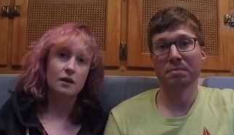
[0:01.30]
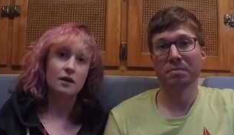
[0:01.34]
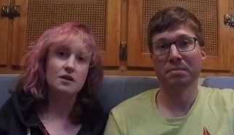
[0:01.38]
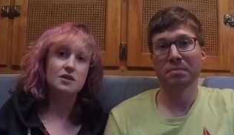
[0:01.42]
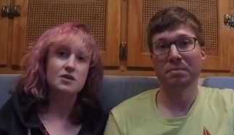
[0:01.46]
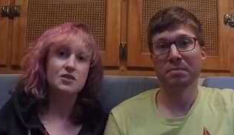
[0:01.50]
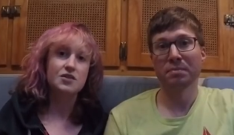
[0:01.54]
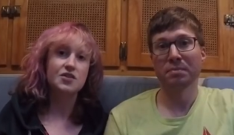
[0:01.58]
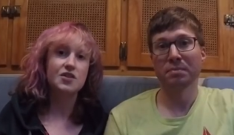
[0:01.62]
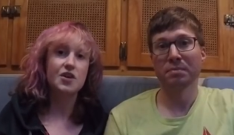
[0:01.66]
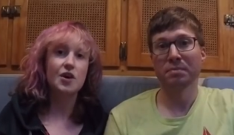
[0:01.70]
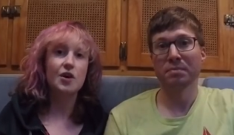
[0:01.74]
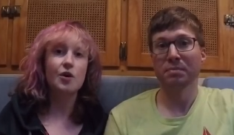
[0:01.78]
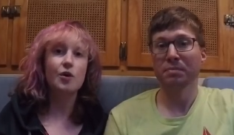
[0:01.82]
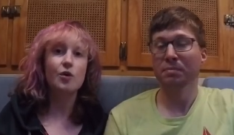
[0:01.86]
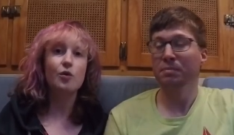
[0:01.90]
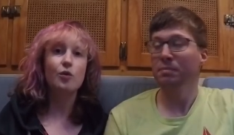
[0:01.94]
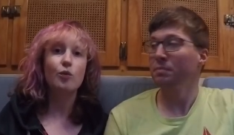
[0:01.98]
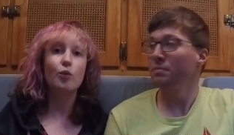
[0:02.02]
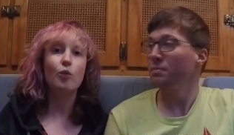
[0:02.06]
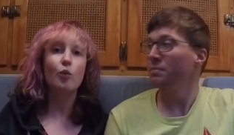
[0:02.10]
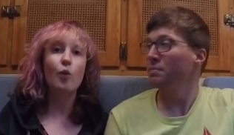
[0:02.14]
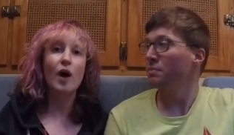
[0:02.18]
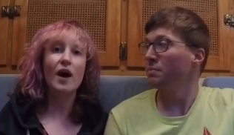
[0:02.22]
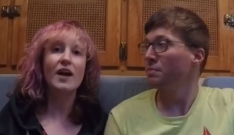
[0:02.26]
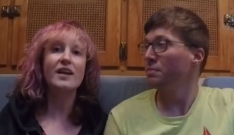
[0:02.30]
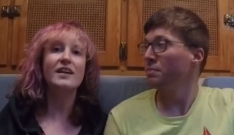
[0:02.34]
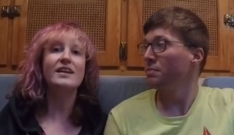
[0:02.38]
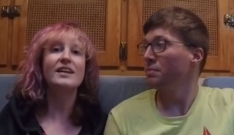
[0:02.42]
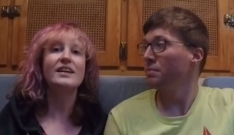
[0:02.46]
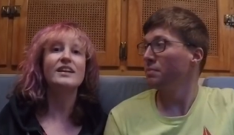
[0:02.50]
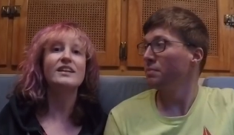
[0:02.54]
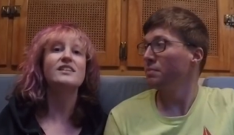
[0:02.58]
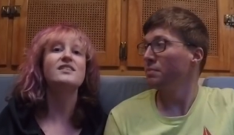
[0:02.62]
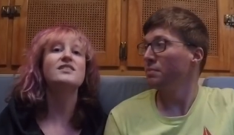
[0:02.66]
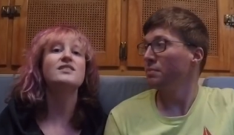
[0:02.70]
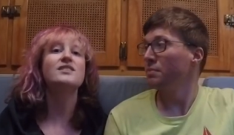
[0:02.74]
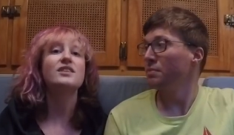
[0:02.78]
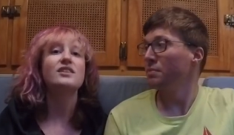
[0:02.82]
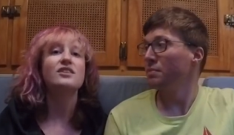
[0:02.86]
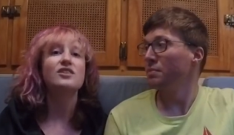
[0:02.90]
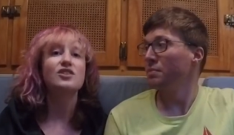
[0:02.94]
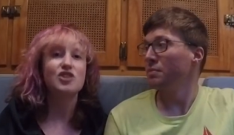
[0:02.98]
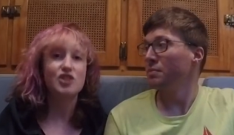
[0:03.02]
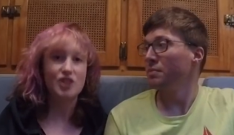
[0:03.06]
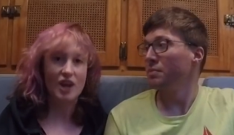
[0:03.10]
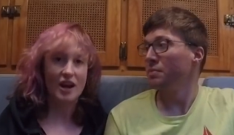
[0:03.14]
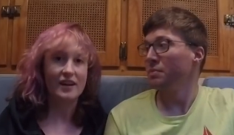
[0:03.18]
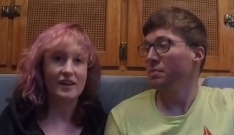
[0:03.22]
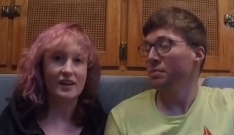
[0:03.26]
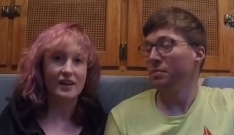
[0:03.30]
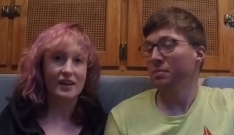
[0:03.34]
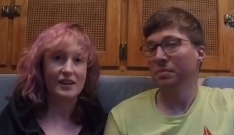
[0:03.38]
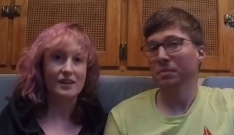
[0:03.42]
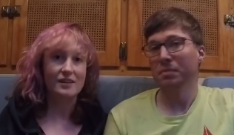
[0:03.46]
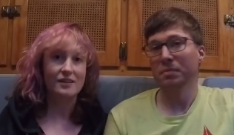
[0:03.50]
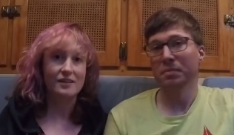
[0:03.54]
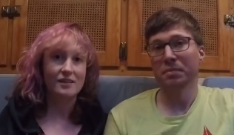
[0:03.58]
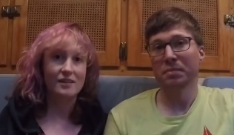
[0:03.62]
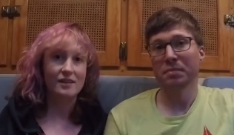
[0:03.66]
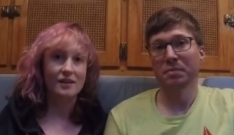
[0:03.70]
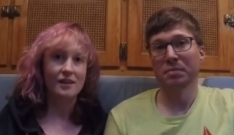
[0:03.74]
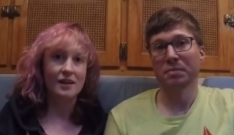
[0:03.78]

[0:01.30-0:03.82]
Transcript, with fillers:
Speaker 1: So what is Schengen?